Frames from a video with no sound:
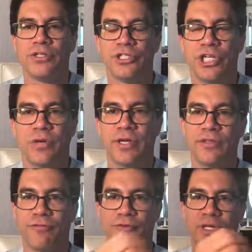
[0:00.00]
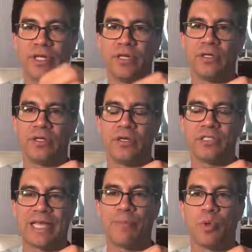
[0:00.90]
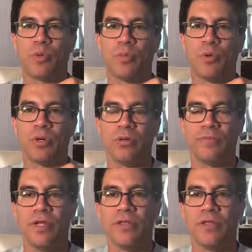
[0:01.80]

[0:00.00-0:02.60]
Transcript: to generate the free sample report,